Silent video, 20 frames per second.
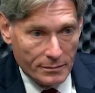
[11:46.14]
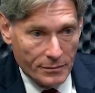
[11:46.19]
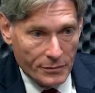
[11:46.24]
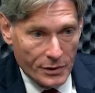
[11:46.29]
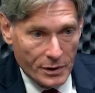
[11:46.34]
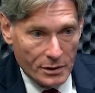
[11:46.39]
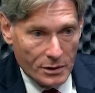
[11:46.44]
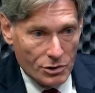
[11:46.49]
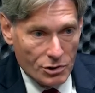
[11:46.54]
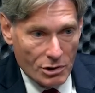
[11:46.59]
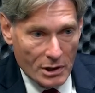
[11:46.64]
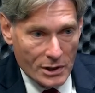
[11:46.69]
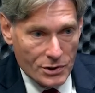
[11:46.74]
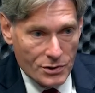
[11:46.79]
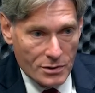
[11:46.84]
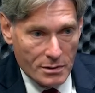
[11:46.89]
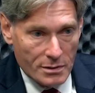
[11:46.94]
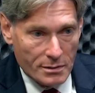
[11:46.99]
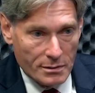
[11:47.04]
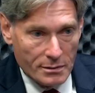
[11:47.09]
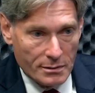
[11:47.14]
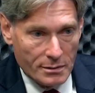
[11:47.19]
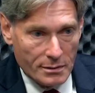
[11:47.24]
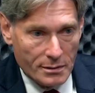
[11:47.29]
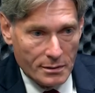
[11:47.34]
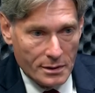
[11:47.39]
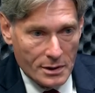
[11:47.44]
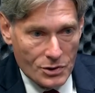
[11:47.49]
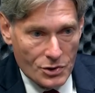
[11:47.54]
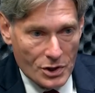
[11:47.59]
that addressed
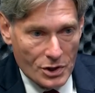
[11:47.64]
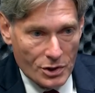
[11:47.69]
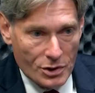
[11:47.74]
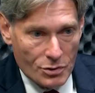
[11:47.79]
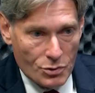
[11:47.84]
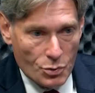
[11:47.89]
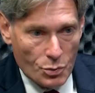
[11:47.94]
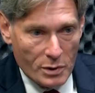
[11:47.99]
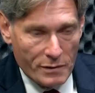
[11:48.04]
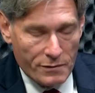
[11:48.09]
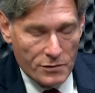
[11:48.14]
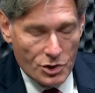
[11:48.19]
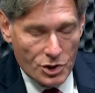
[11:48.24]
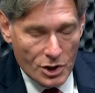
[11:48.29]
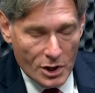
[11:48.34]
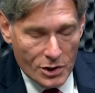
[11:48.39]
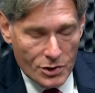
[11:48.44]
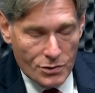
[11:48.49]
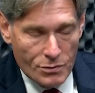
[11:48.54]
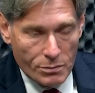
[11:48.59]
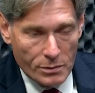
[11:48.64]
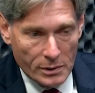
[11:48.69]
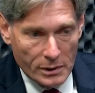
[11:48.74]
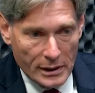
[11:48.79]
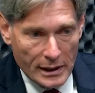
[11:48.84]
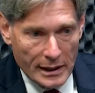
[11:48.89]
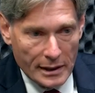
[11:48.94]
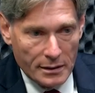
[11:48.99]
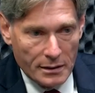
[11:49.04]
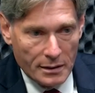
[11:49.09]
these issues. We've just
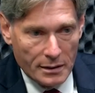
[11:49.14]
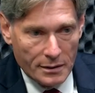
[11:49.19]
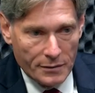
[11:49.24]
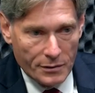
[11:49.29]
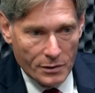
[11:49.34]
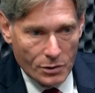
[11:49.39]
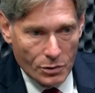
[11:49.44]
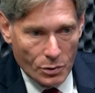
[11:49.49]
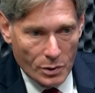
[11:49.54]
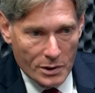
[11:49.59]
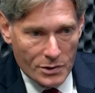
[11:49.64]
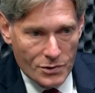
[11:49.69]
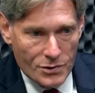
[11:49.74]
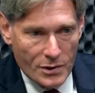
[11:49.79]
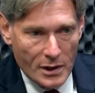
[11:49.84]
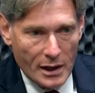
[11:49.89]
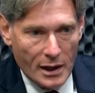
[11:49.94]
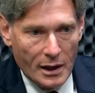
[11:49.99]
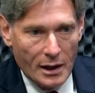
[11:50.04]
relied on the courts.